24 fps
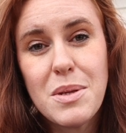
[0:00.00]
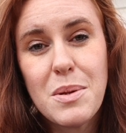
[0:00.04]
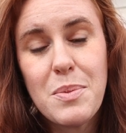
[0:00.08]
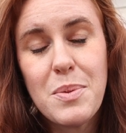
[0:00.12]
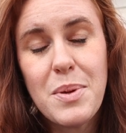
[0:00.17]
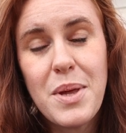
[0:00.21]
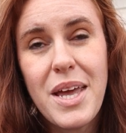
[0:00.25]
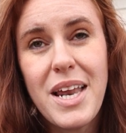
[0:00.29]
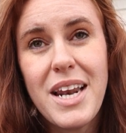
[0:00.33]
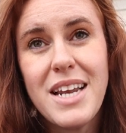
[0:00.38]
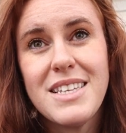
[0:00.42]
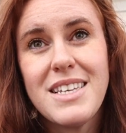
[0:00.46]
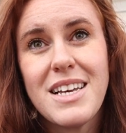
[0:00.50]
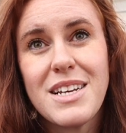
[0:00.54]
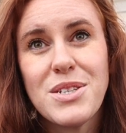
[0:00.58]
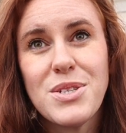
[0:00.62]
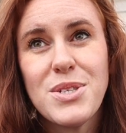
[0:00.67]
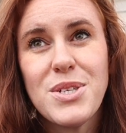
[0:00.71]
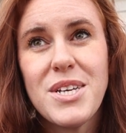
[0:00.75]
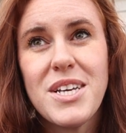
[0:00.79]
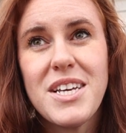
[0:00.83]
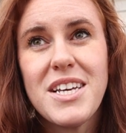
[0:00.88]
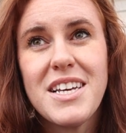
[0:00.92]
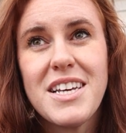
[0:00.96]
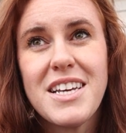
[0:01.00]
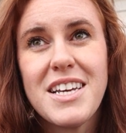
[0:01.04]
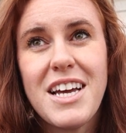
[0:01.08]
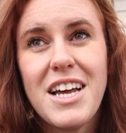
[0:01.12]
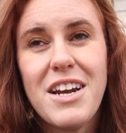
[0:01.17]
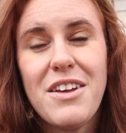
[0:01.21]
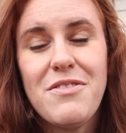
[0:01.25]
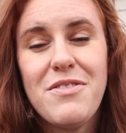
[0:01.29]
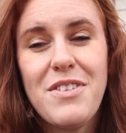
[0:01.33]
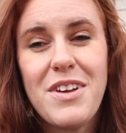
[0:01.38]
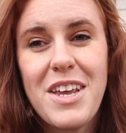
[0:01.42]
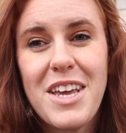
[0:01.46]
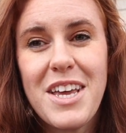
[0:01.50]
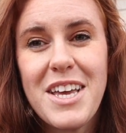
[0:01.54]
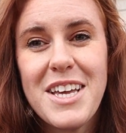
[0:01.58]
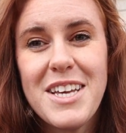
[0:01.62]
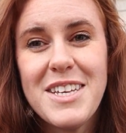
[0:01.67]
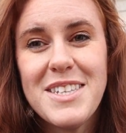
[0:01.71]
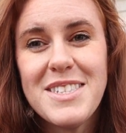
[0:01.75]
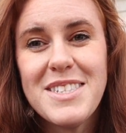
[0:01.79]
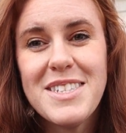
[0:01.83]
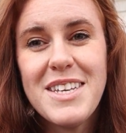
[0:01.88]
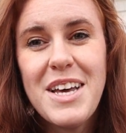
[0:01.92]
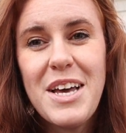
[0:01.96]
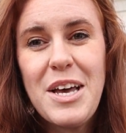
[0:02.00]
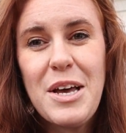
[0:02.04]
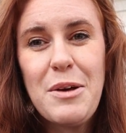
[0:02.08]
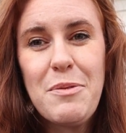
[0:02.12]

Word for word: the plate. It's actually kind of funny because